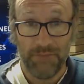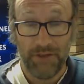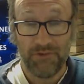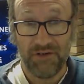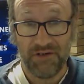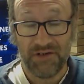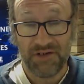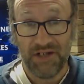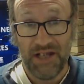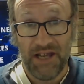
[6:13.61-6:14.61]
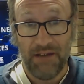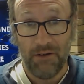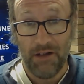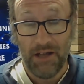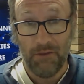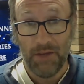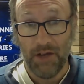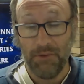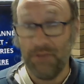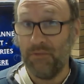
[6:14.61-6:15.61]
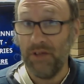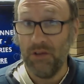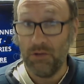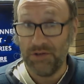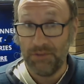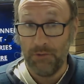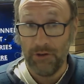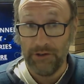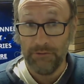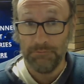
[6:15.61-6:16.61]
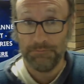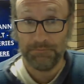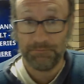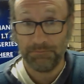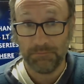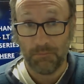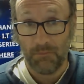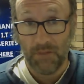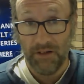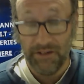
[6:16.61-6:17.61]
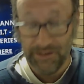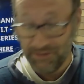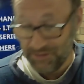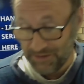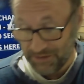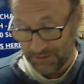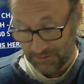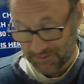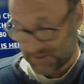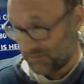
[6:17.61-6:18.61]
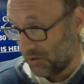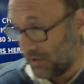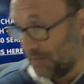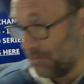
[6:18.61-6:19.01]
Be interesting to see how we go with the vlog tomorrow. And stuff like that.